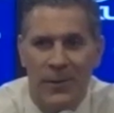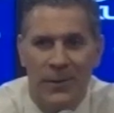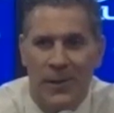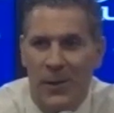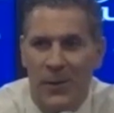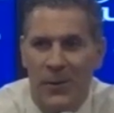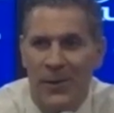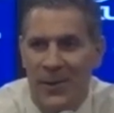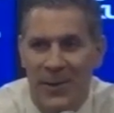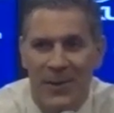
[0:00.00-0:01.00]
he
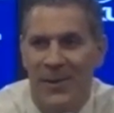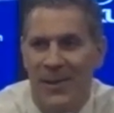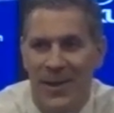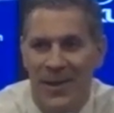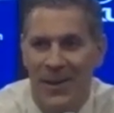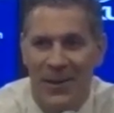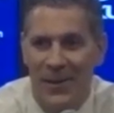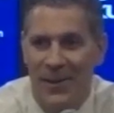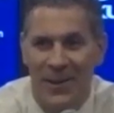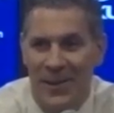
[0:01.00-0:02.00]
going? You know,
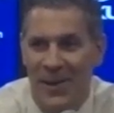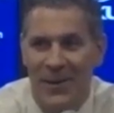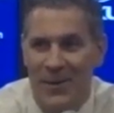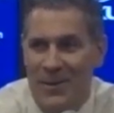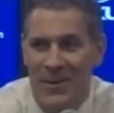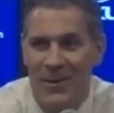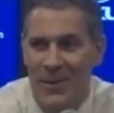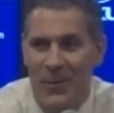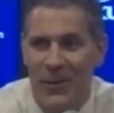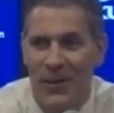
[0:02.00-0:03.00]
like, the net was just
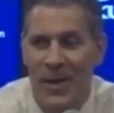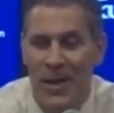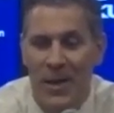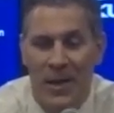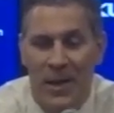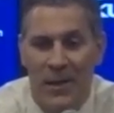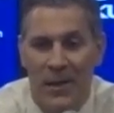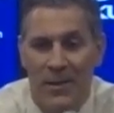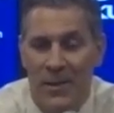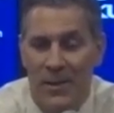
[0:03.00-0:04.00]
complete,
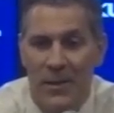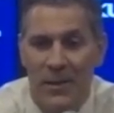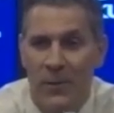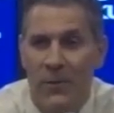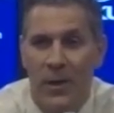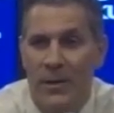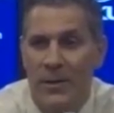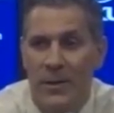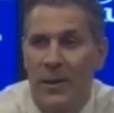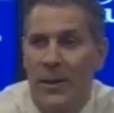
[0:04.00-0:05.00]
because he's a little
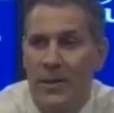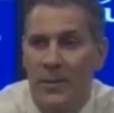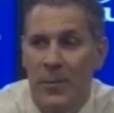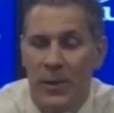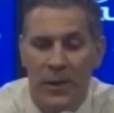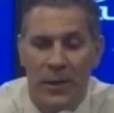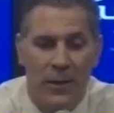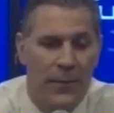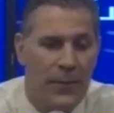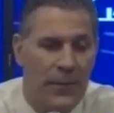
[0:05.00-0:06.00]
rusty, hasn't been
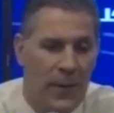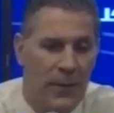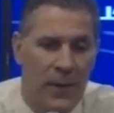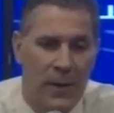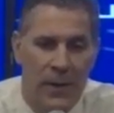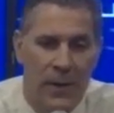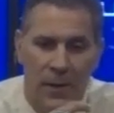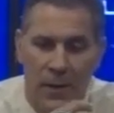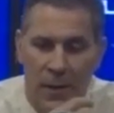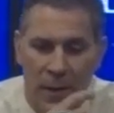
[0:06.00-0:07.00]
in. And then,